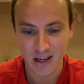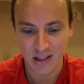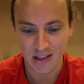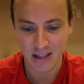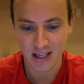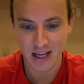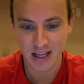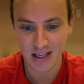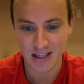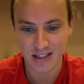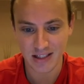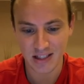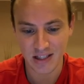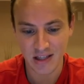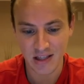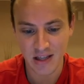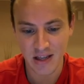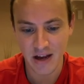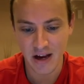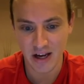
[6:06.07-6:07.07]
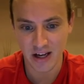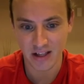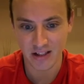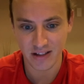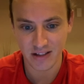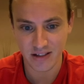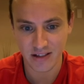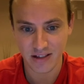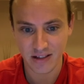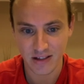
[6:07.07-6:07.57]
That is
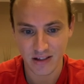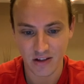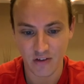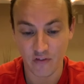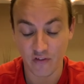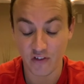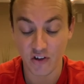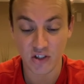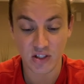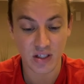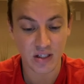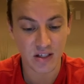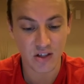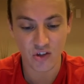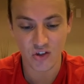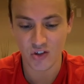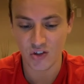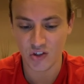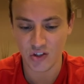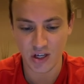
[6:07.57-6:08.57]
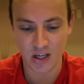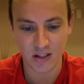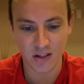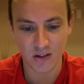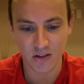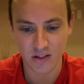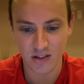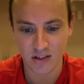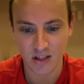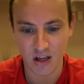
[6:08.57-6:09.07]
nuts. The first edition
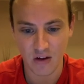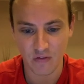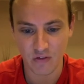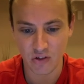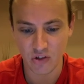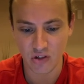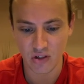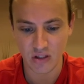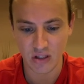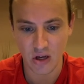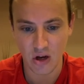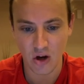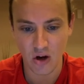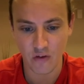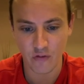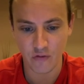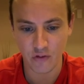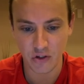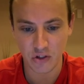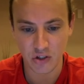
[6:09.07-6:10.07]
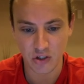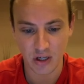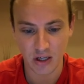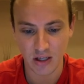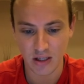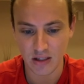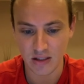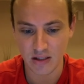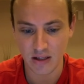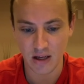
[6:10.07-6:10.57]
Shadowless stuff is just off the
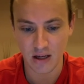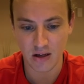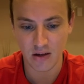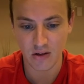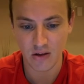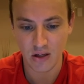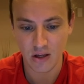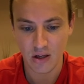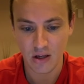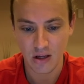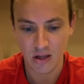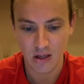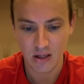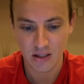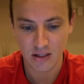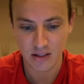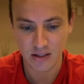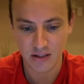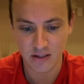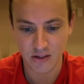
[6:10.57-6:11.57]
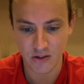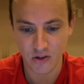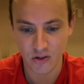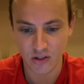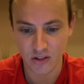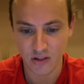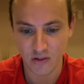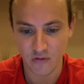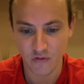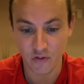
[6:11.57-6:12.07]
chains now.
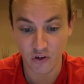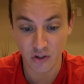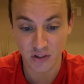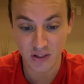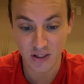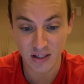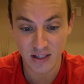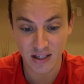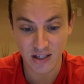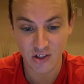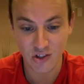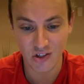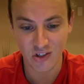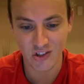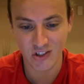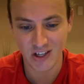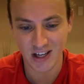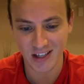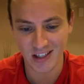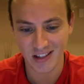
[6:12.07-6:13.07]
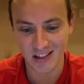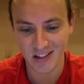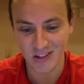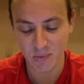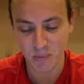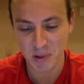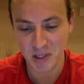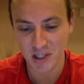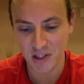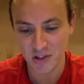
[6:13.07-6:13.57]
Seriously, first edition Shadowless
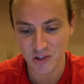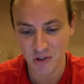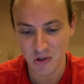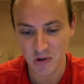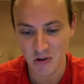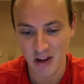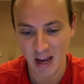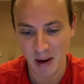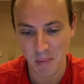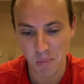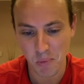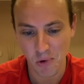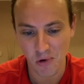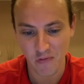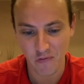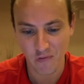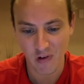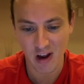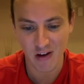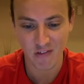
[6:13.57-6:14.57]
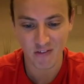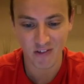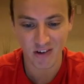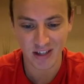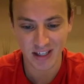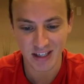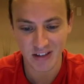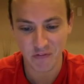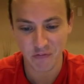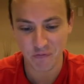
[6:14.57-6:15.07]
Pikachu 9.5
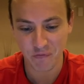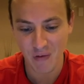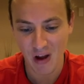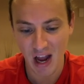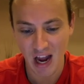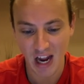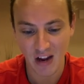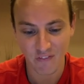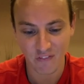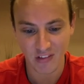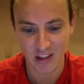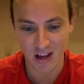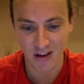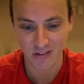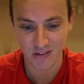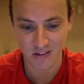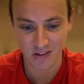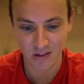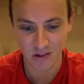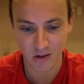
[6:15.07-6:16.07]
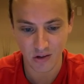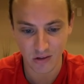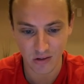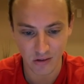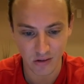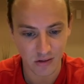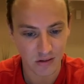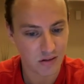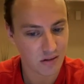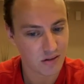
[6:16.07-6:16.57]
graded,
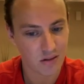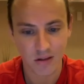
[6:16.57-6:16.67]
$5,000.